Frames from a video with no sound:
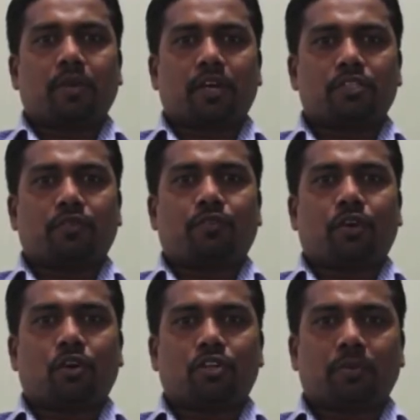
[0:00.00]
manager
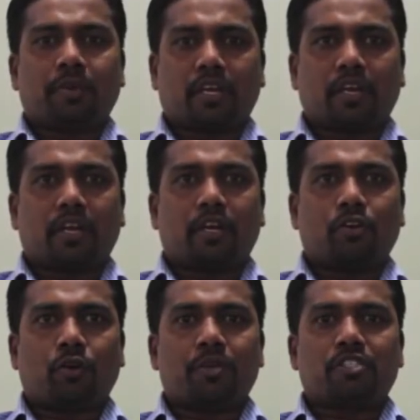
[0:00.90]
for North America and
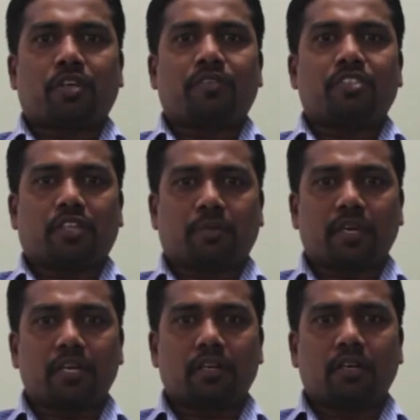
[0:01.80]
European staffing
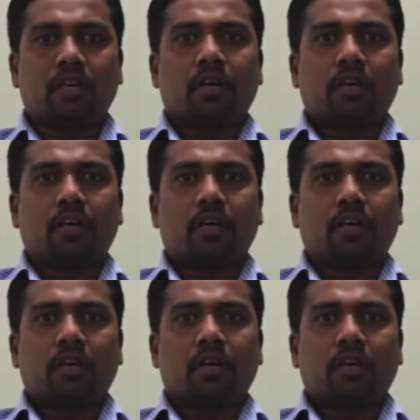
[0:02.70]
segment.